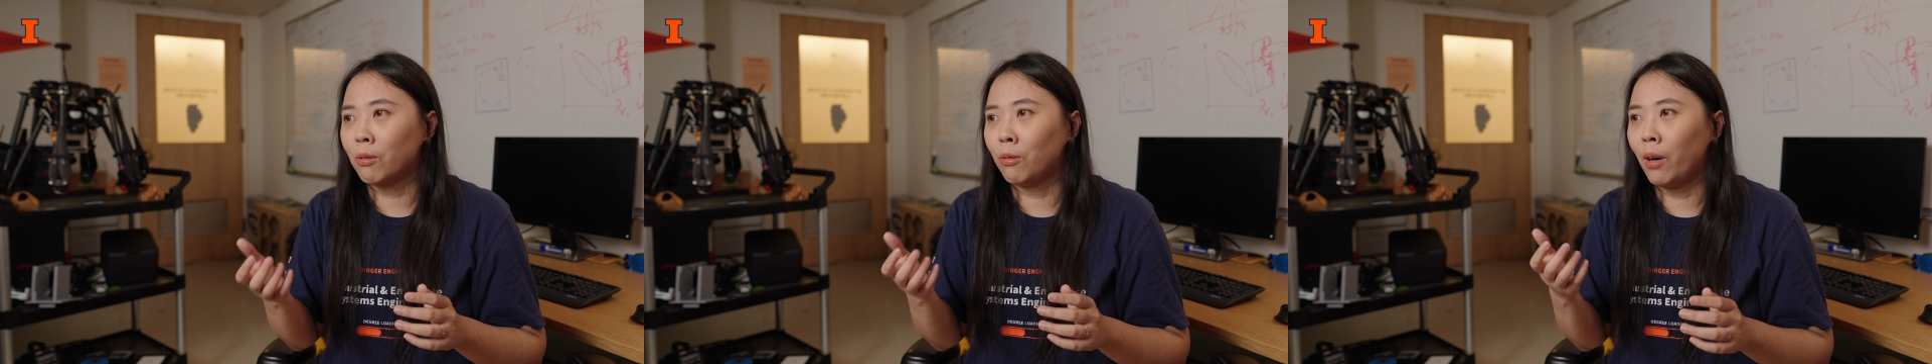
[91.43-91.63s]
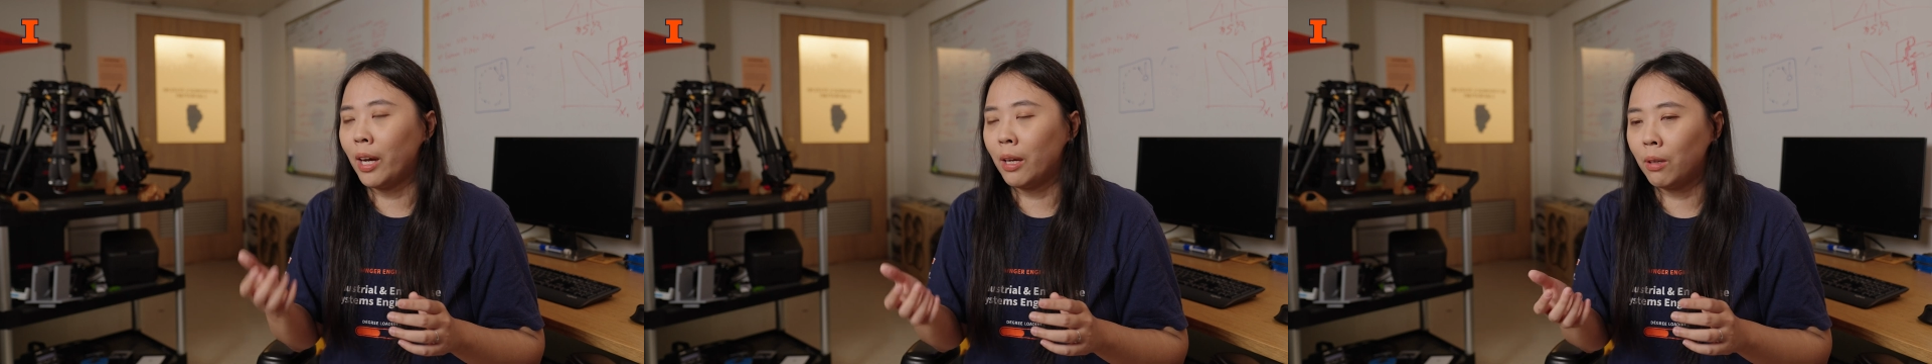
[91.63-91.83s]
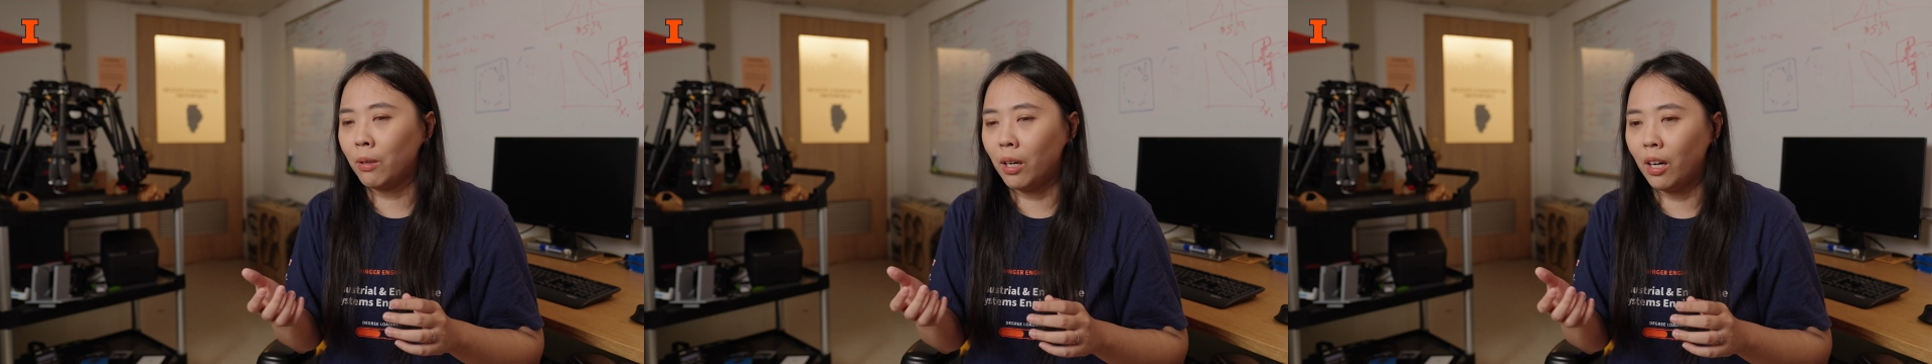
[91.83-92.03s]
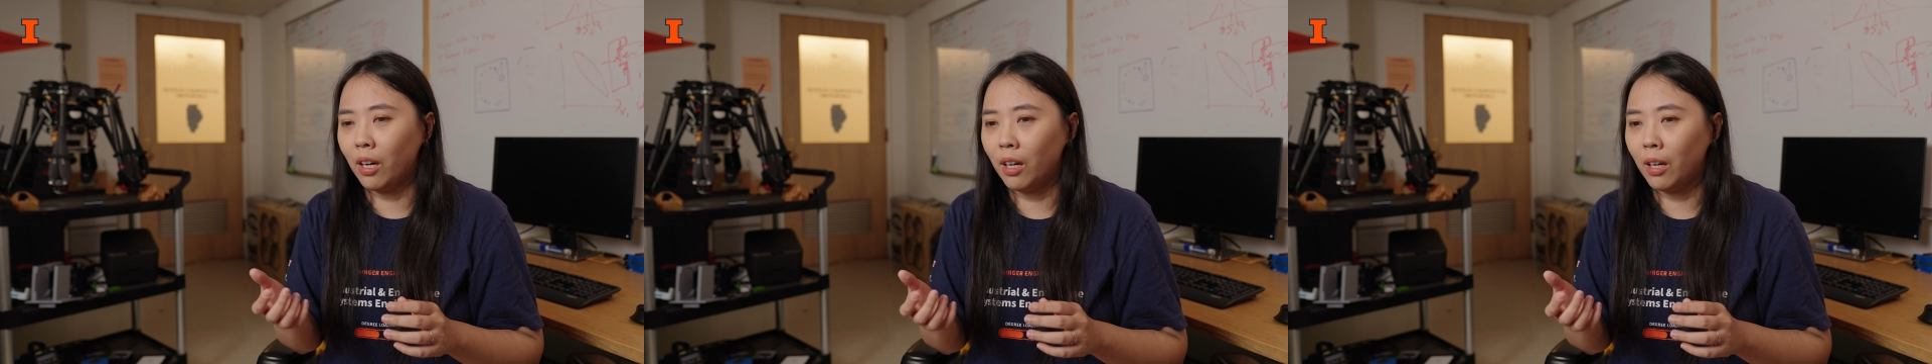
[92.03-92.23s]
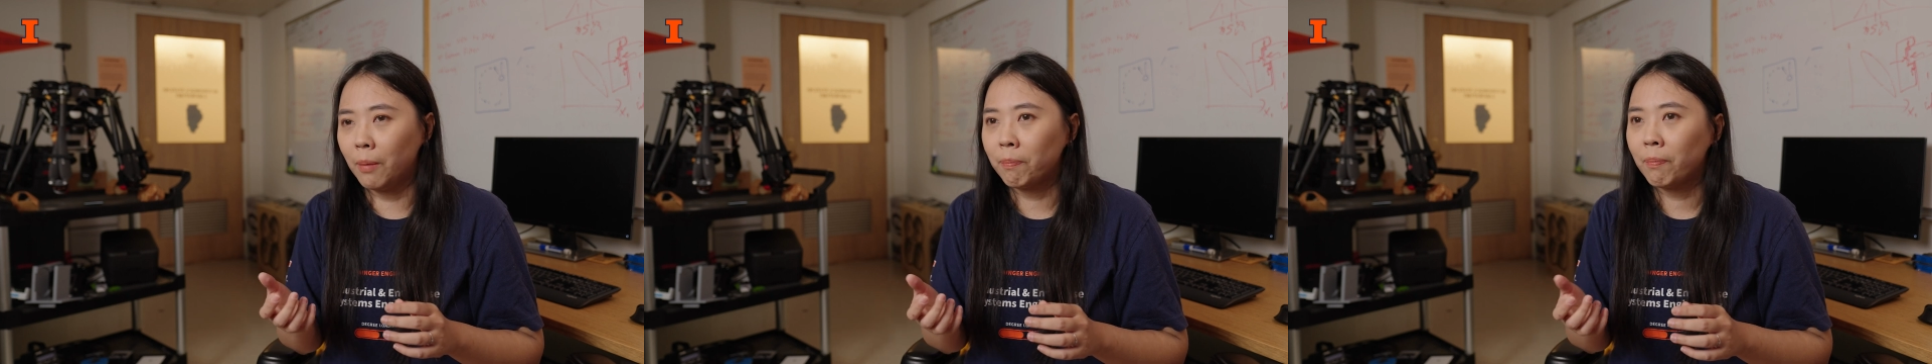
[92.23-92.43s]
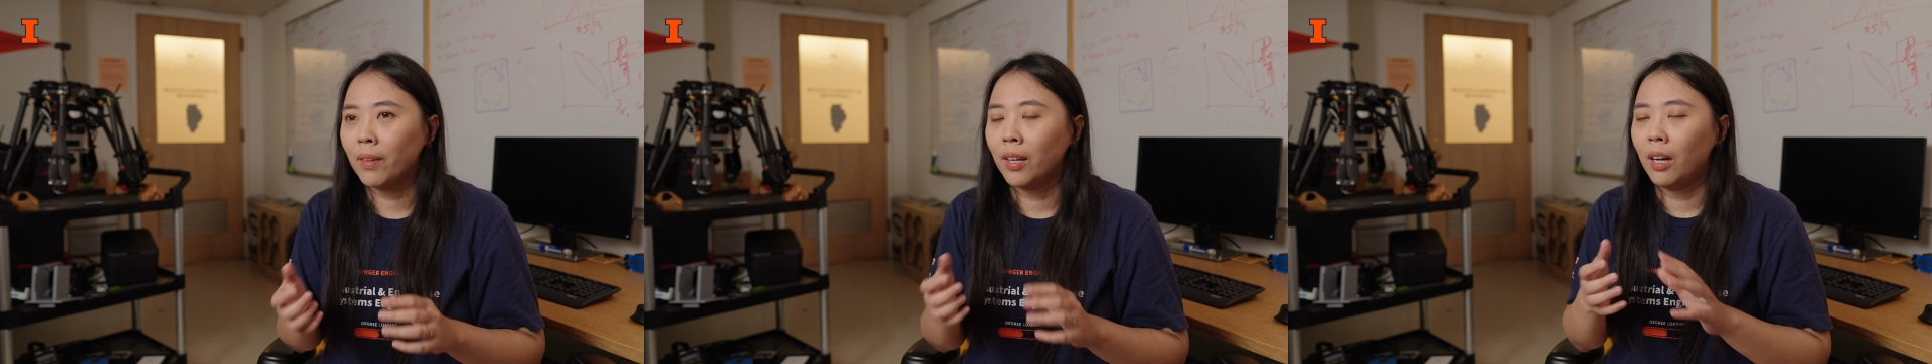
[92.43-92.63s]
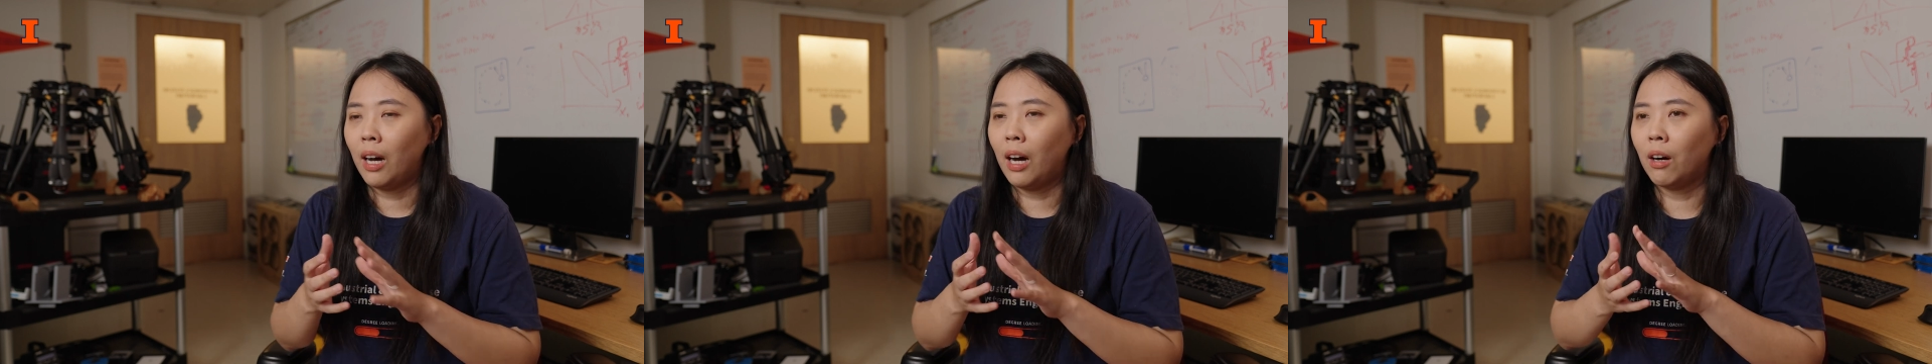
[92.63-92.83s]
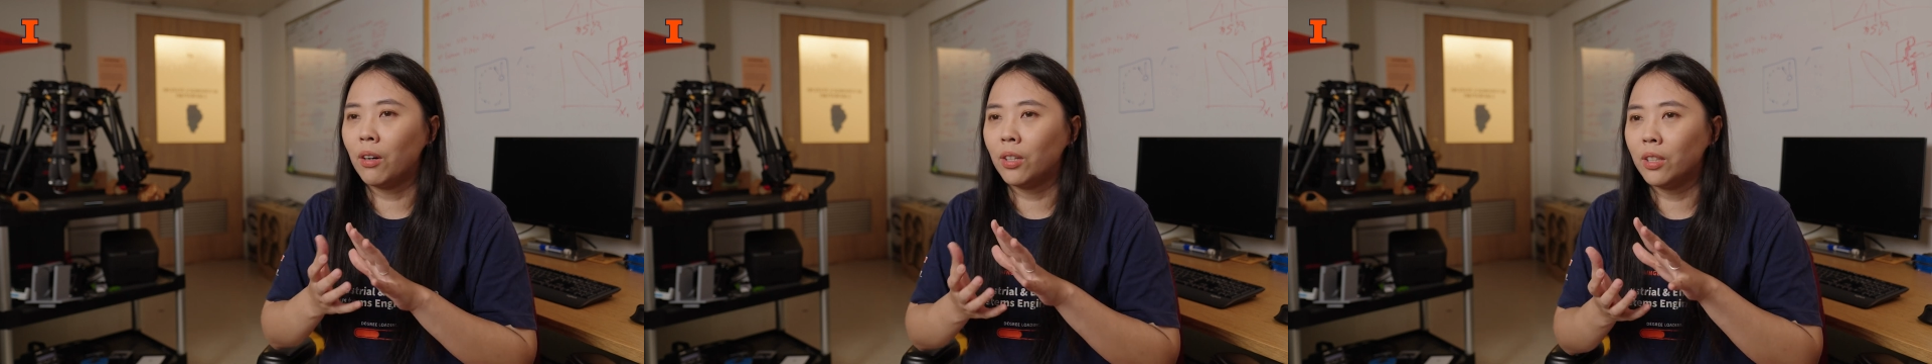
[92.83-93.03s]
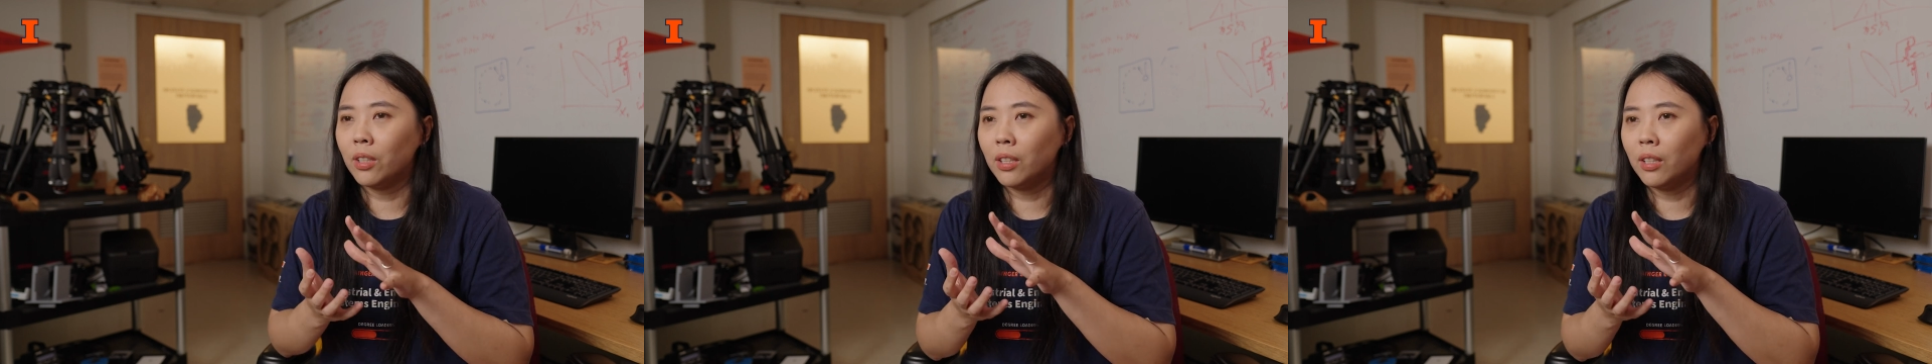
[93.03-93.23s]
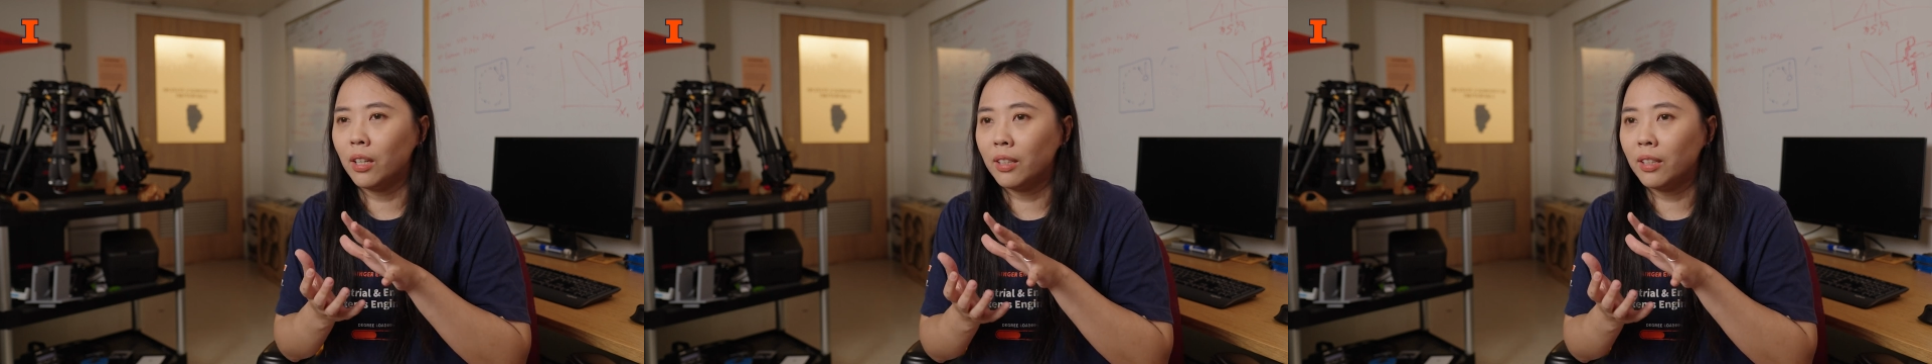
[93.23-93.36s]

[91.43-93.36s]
why our